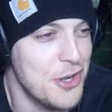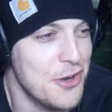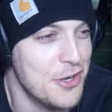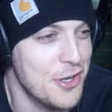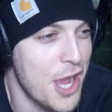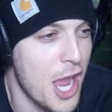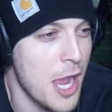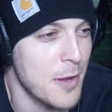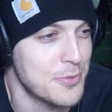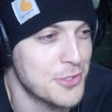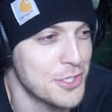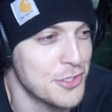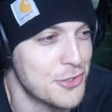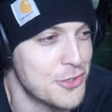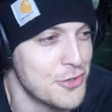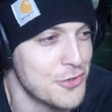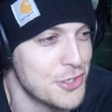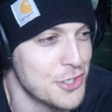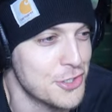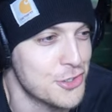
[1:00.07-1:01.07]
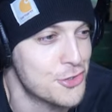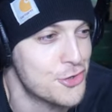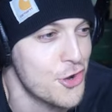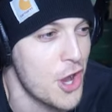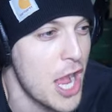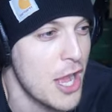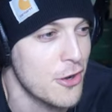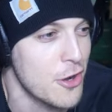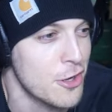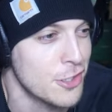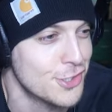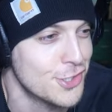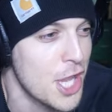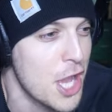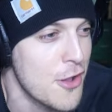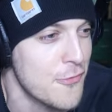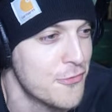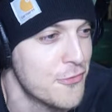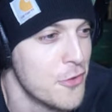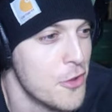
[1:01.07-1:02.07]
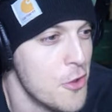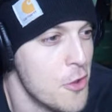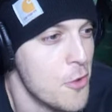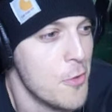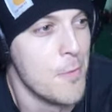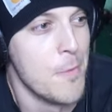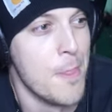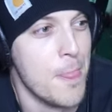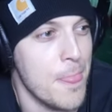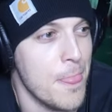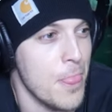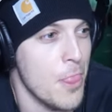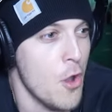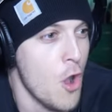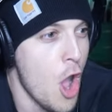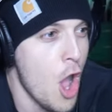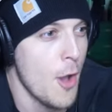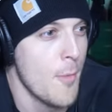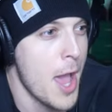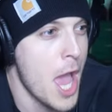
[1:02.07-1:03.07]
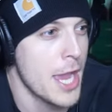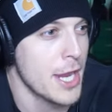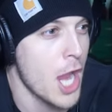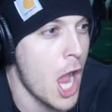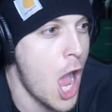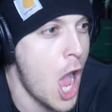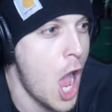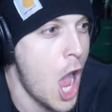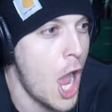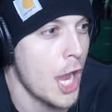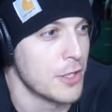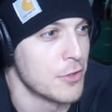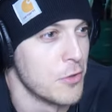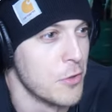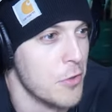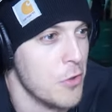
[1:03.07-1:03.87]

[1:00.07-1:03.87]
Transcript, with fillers: there an option to just drown ourselves? Oh my god!